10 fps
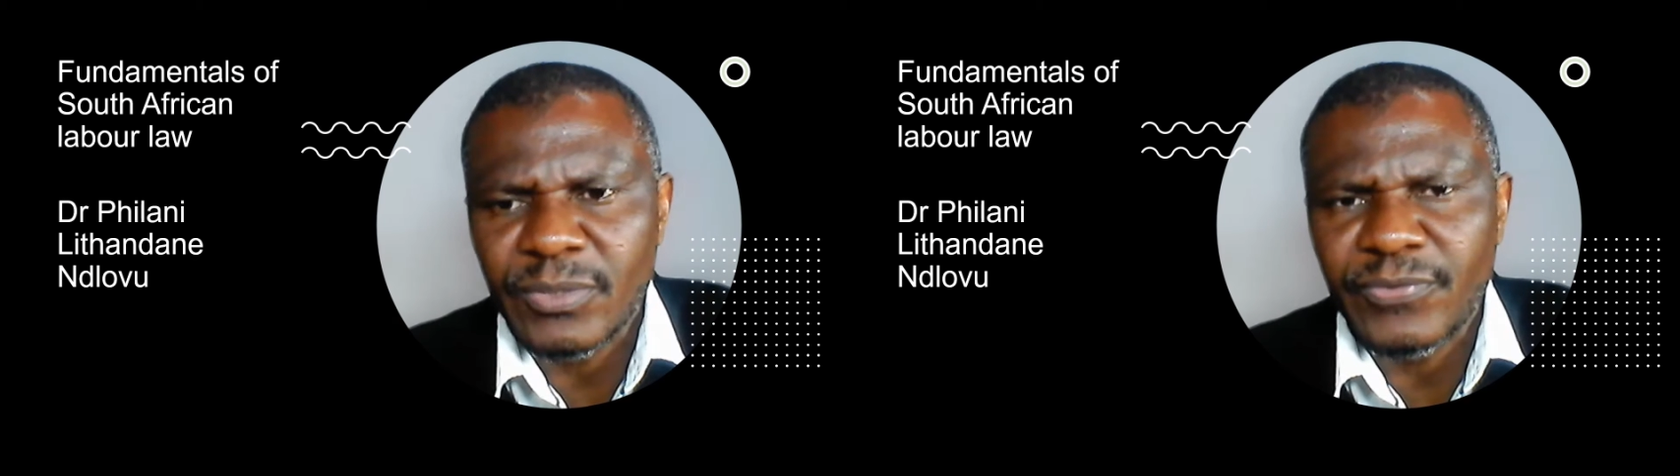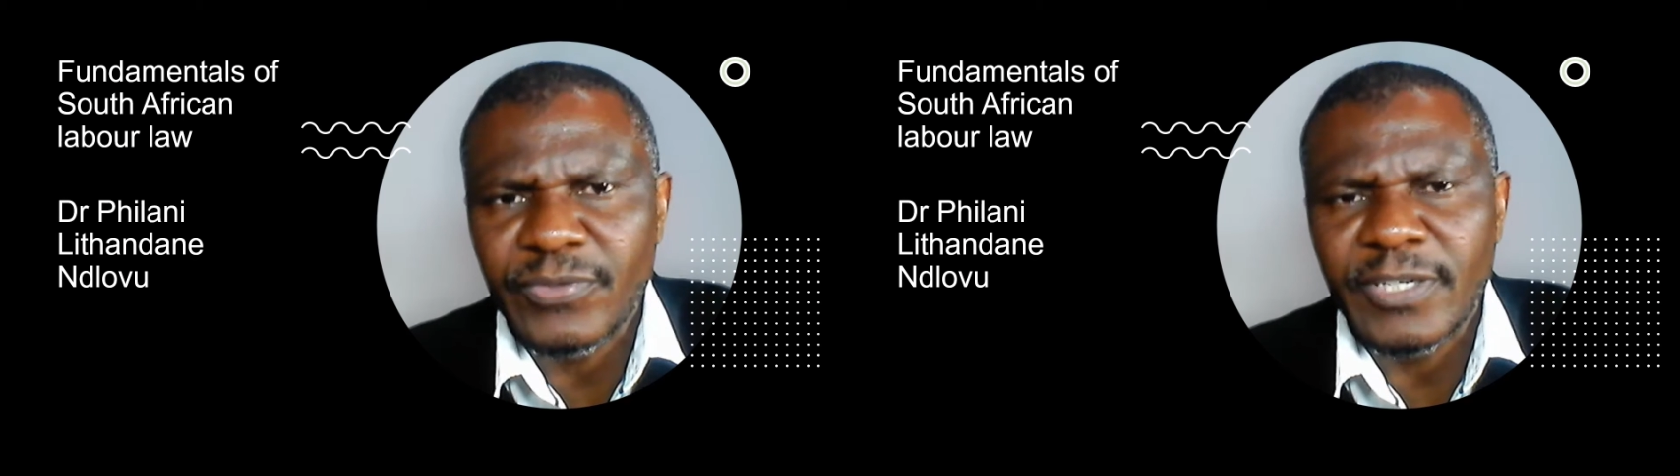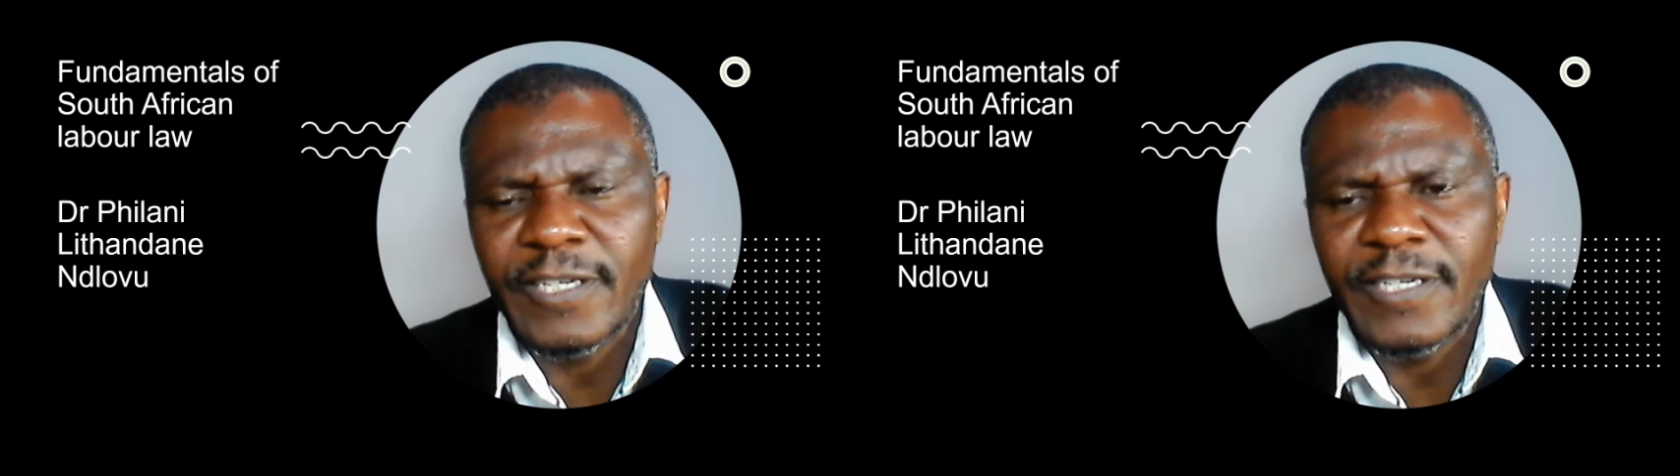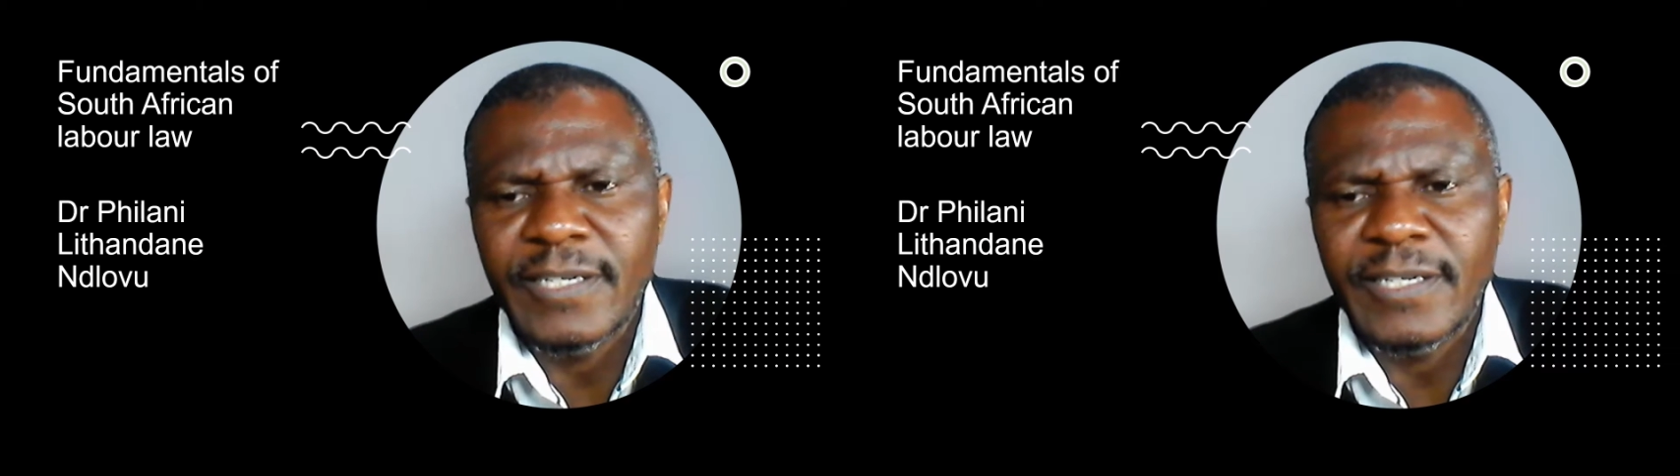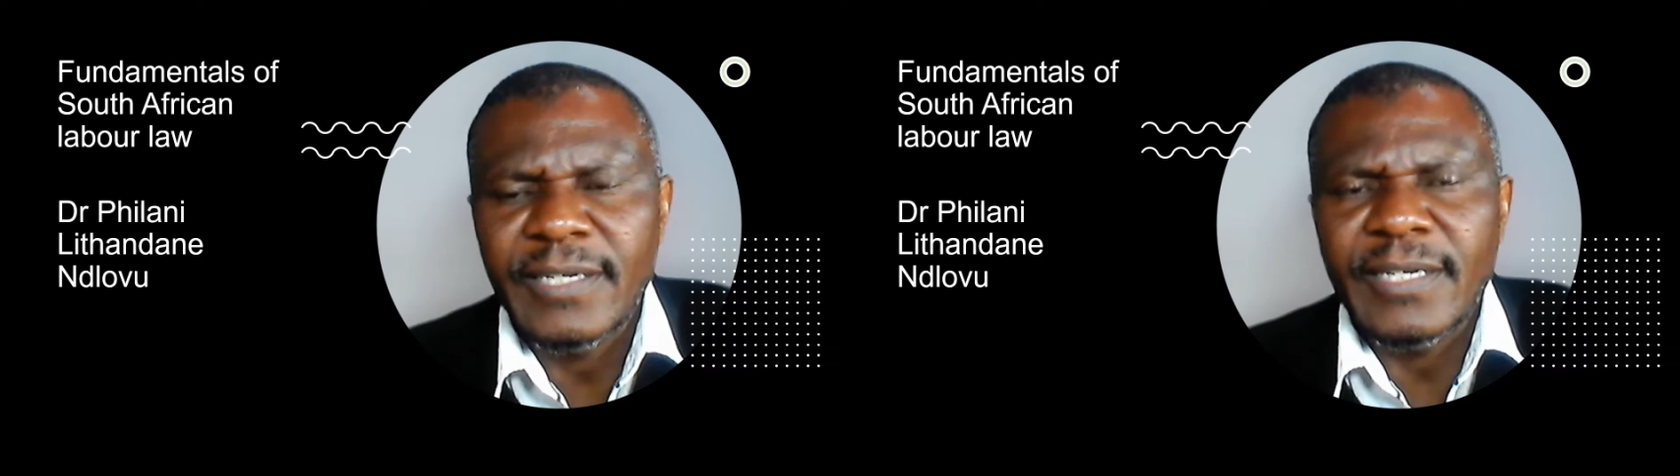of
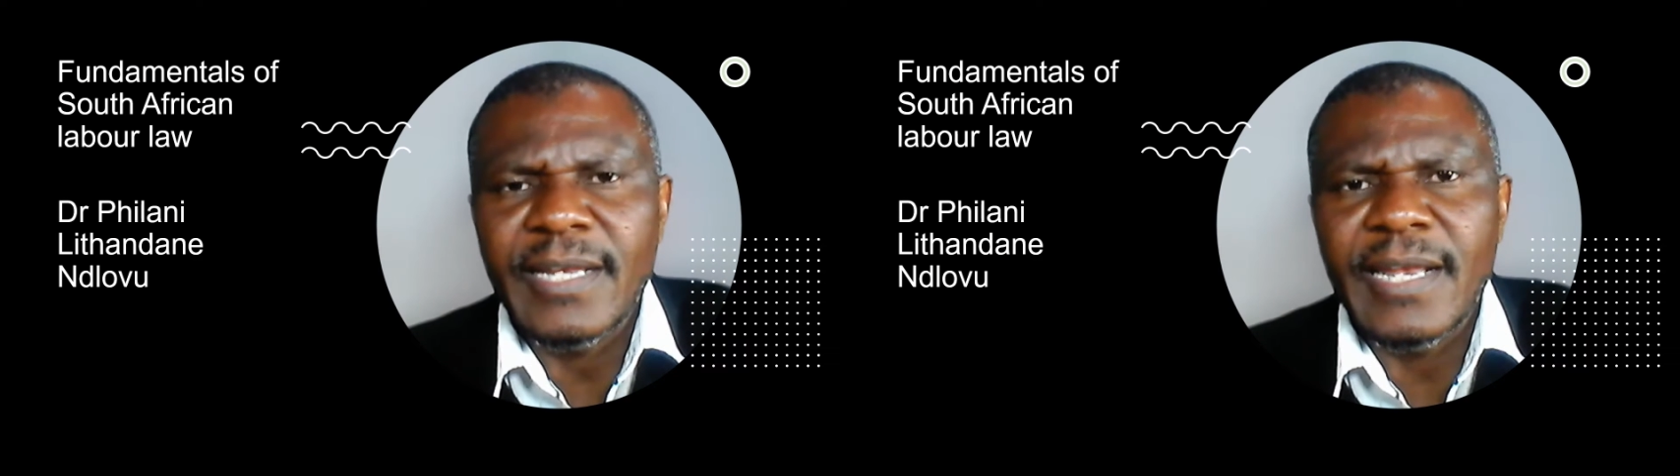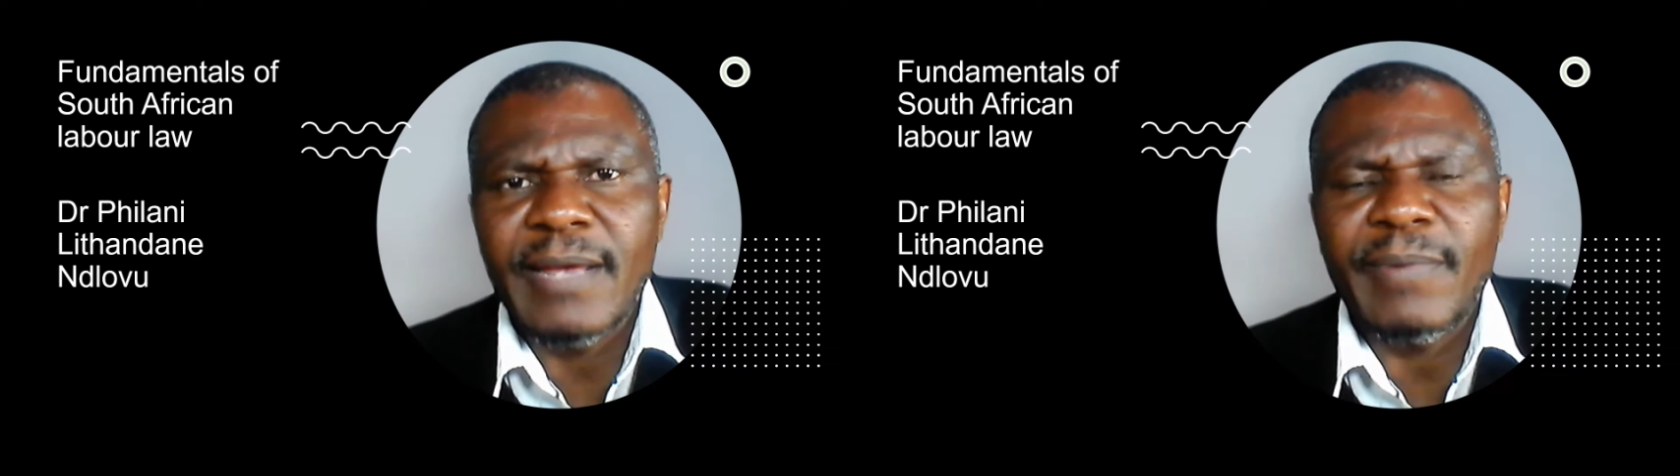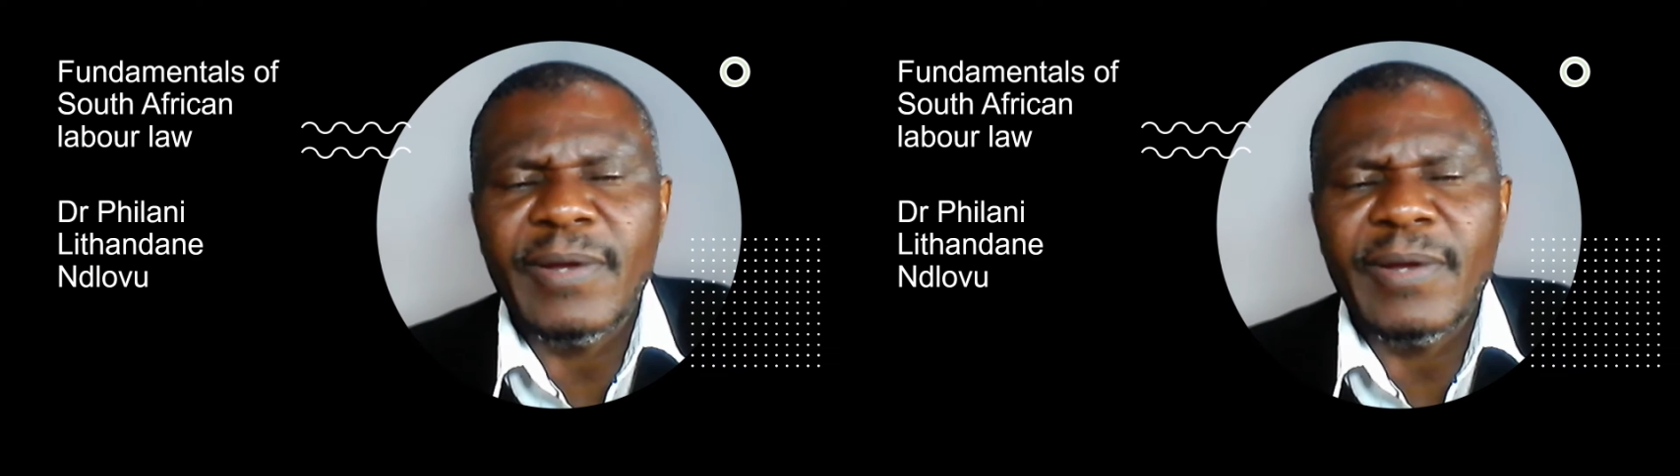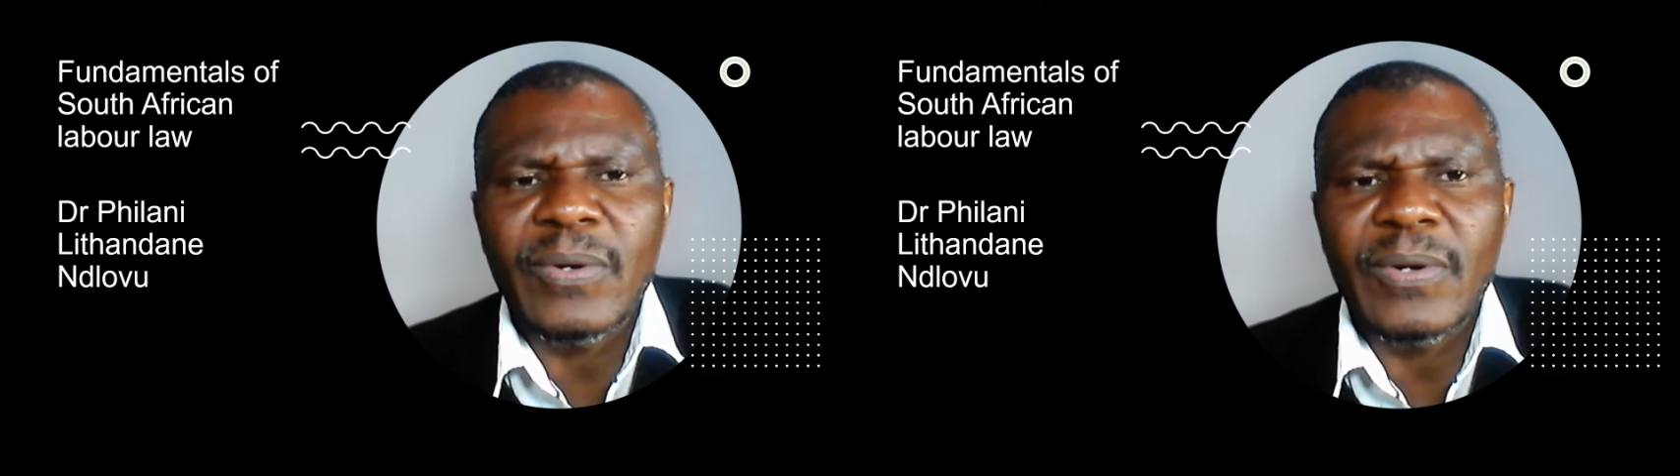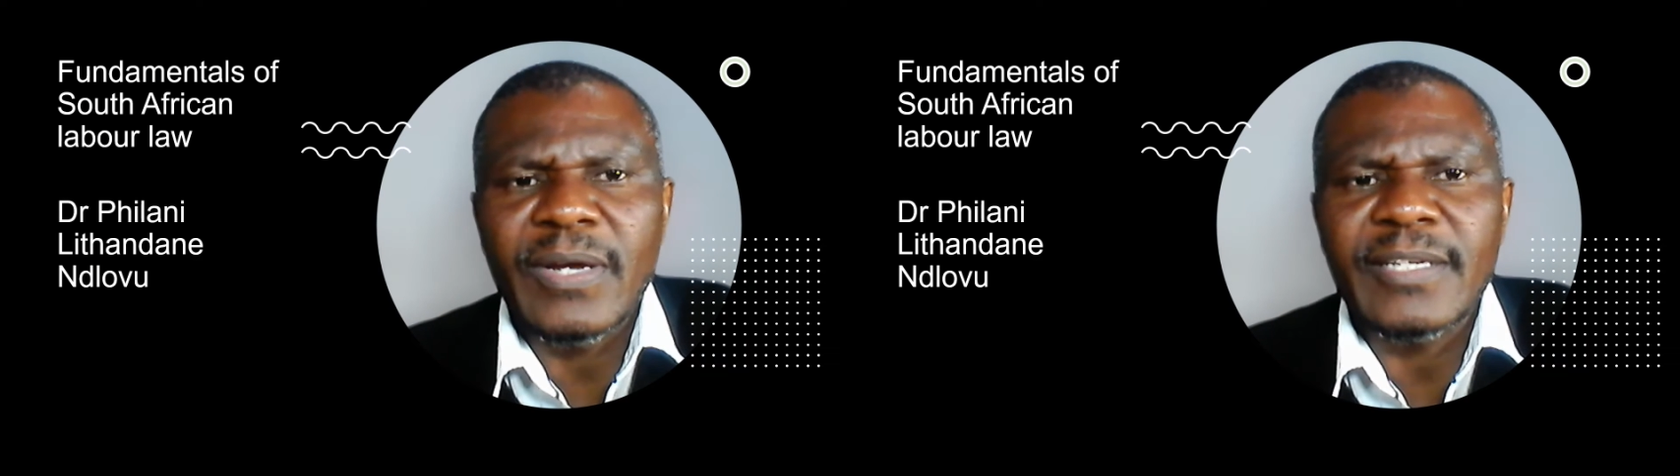labor
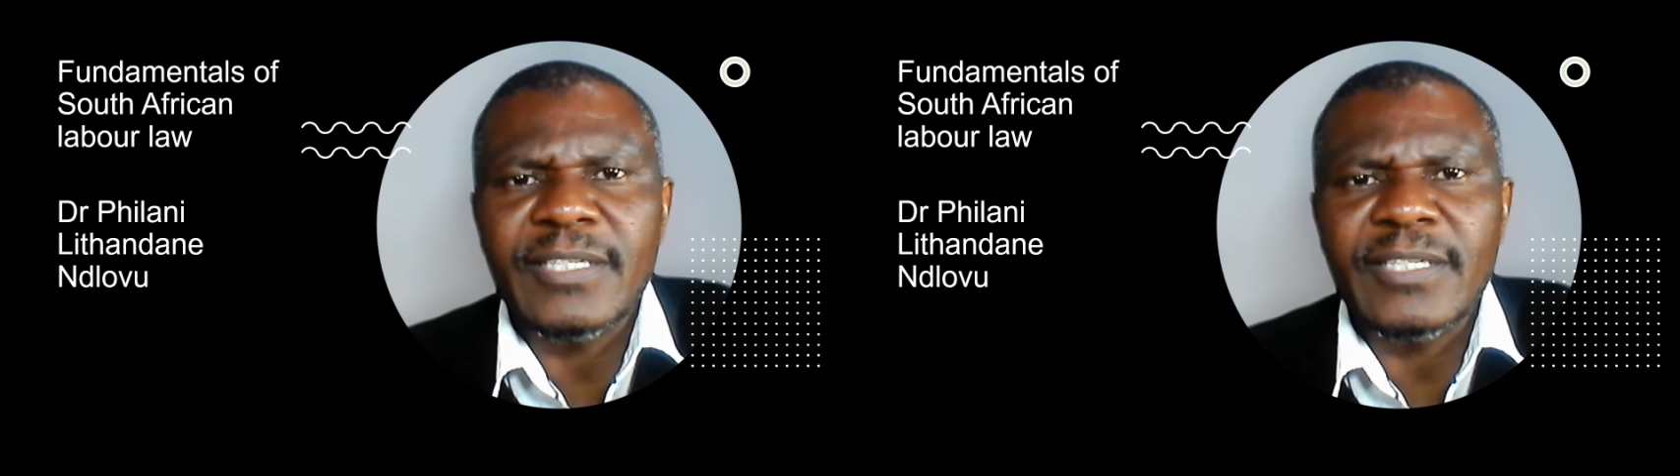law.